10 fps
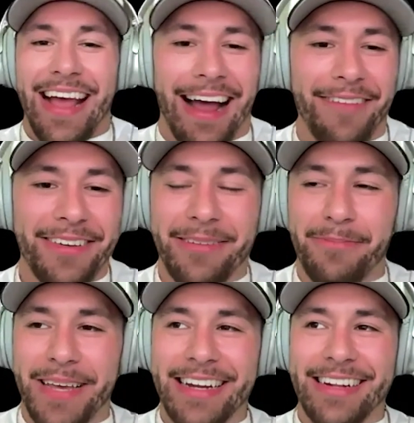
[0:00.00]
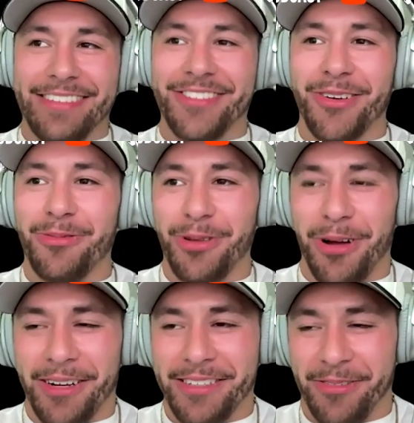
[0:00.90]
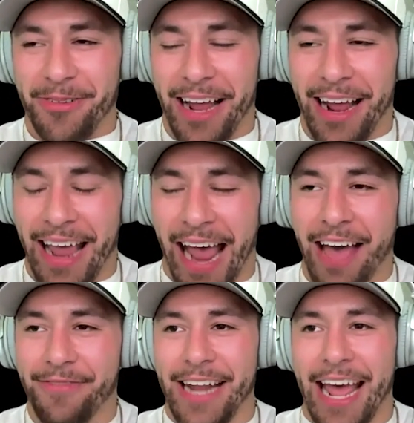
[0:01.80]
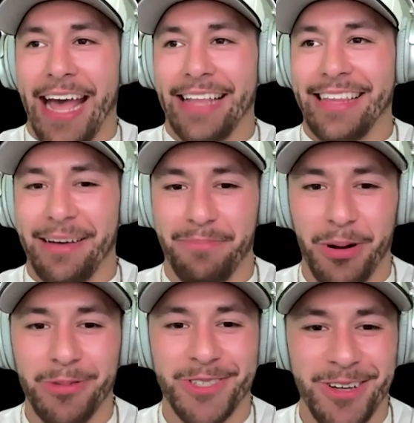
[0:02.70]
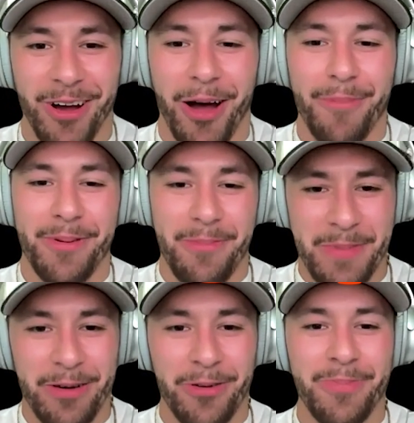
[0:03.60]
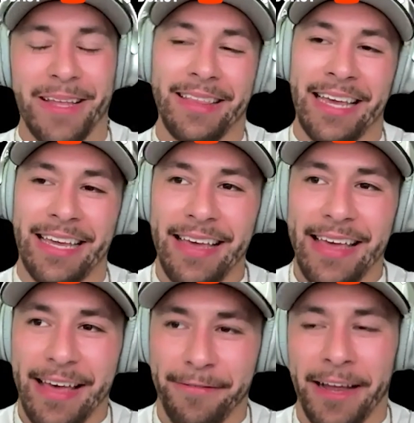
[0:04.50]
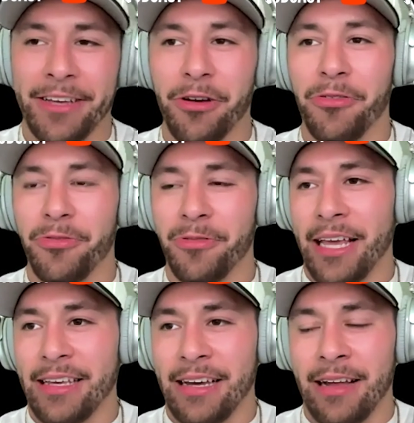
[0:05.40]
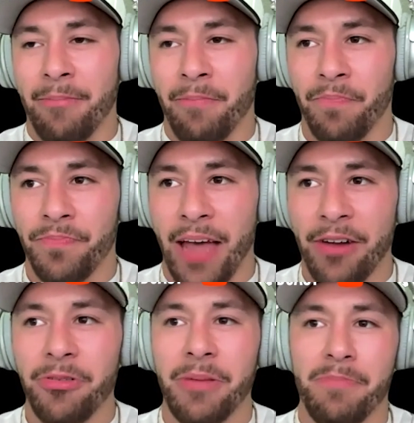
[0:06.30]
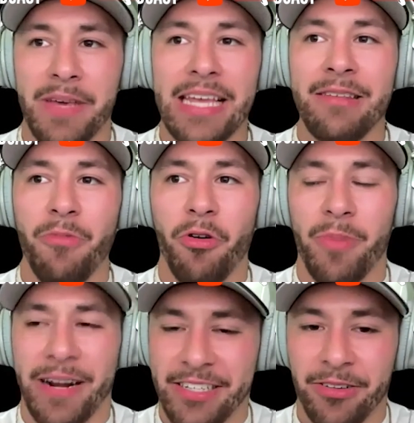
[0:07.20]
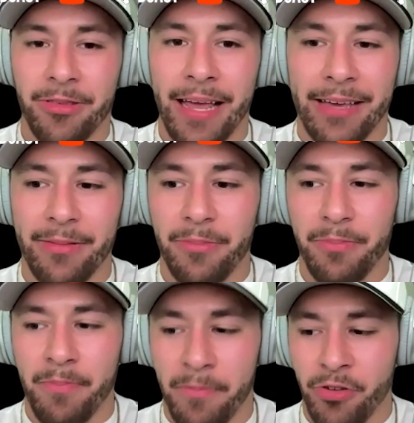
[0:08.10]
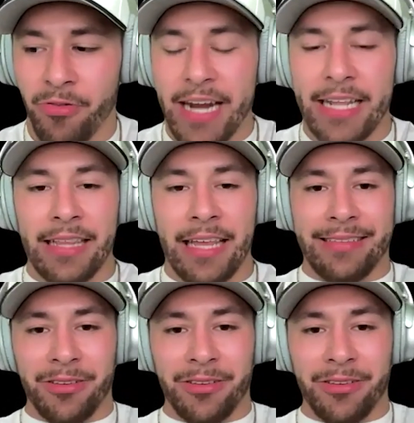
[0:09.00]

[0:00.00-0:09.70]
I haven't competed in so long, so I haven't had like a post comp meal. But like if I go through like I don't compete anymore, but I still like creating like